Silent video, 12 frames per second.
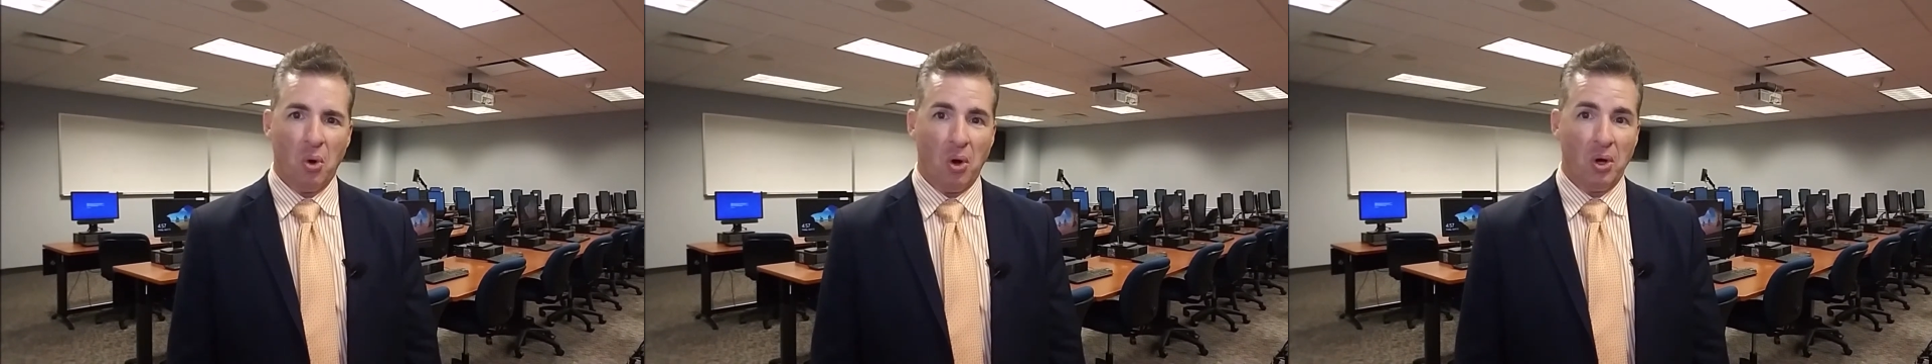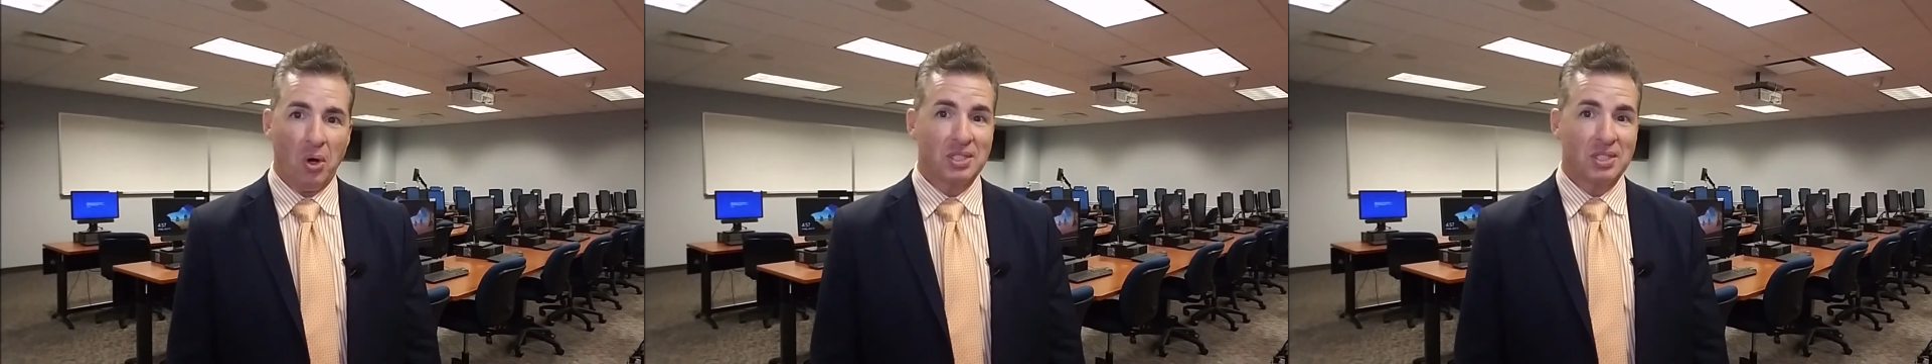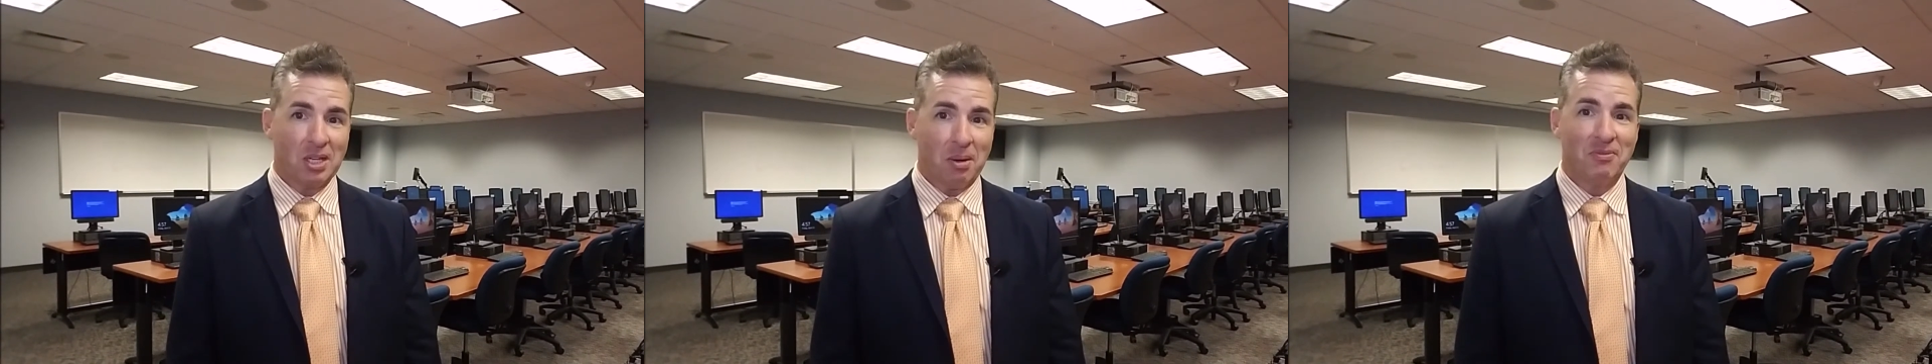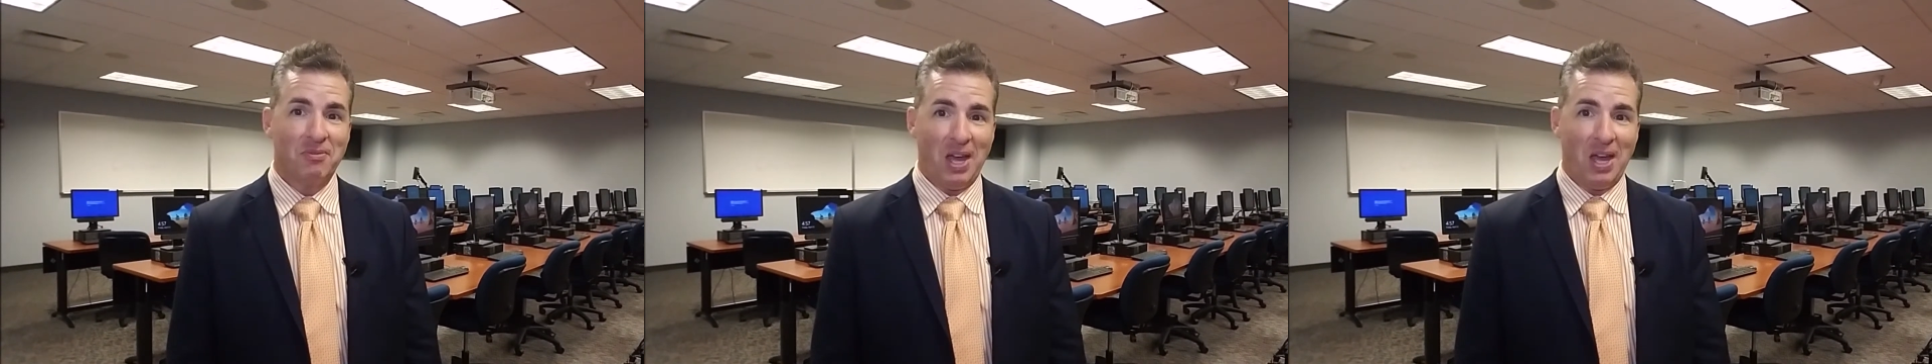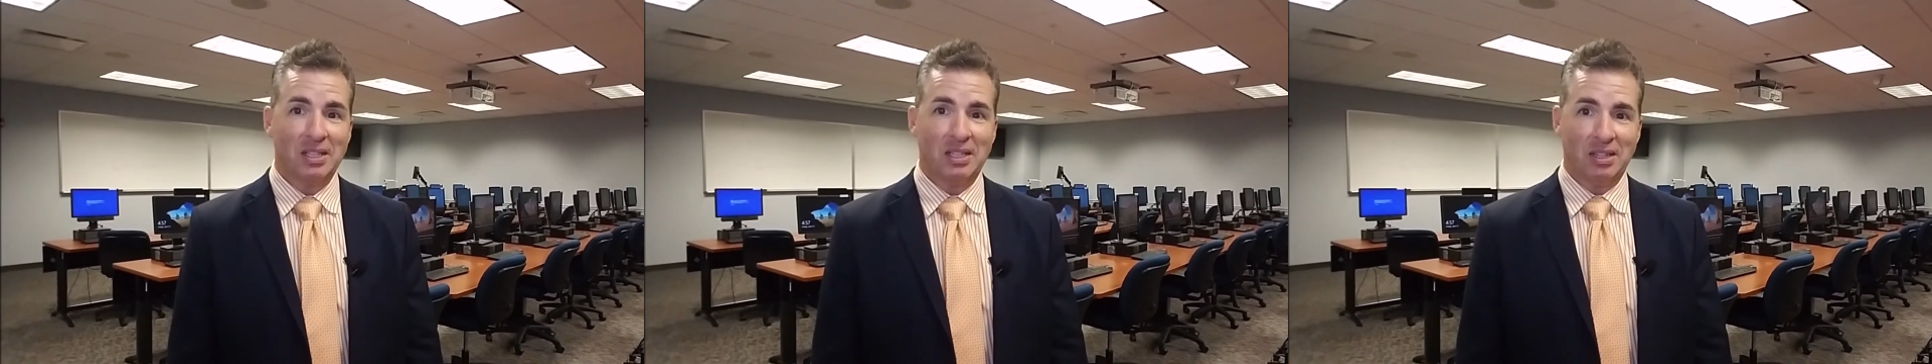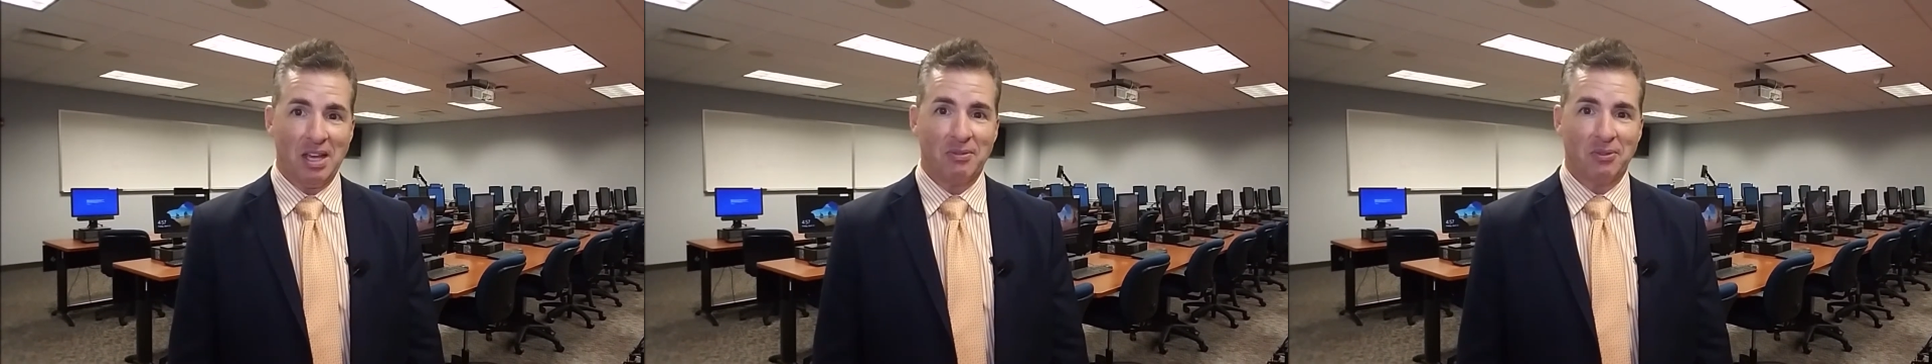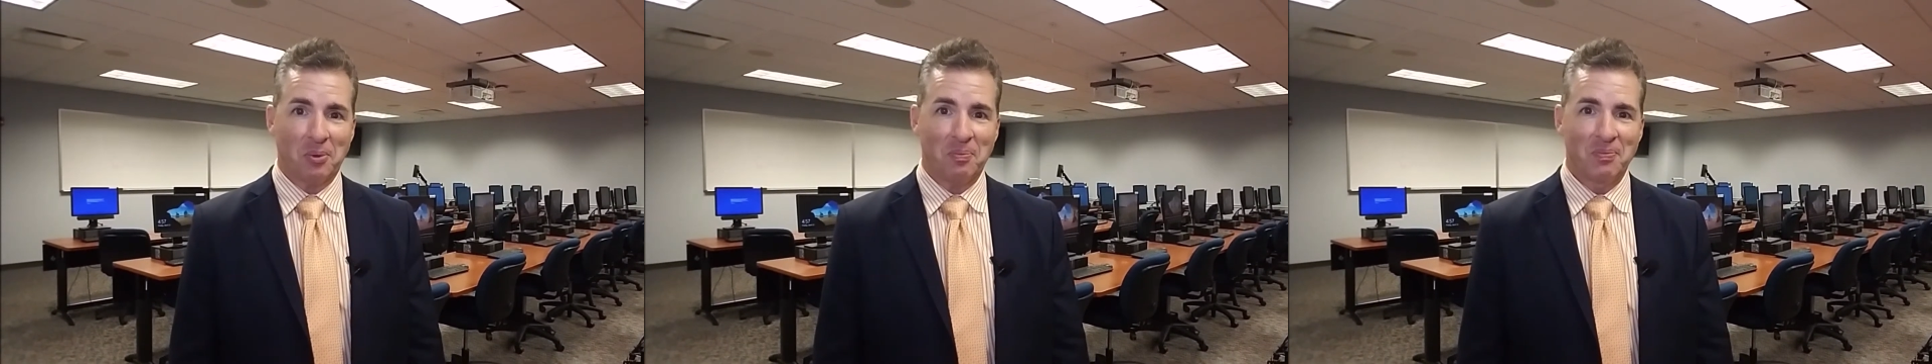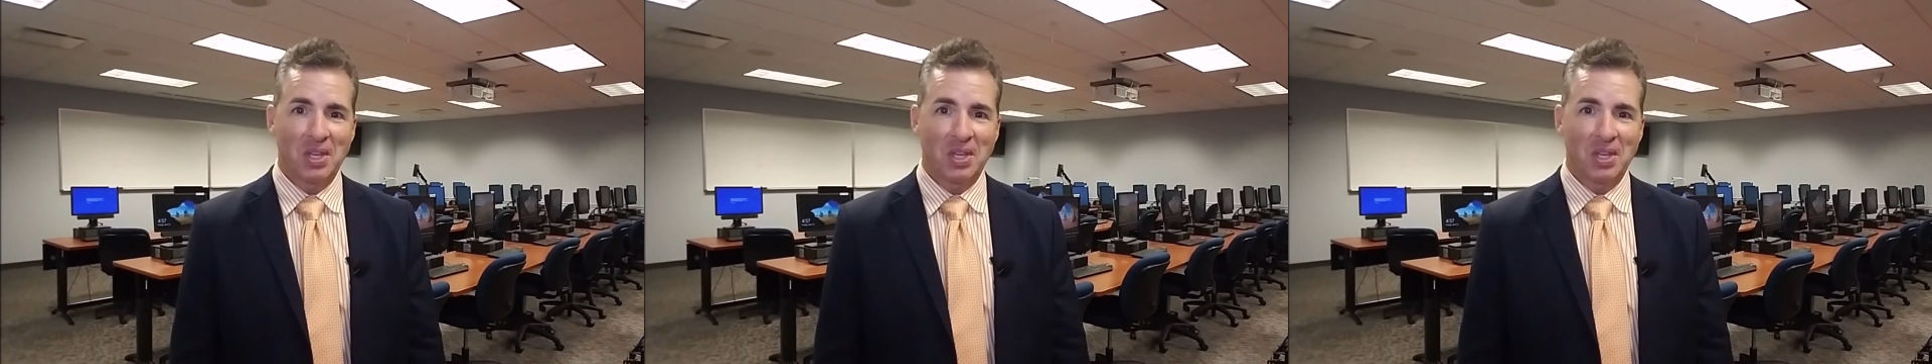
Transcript: on some valid level.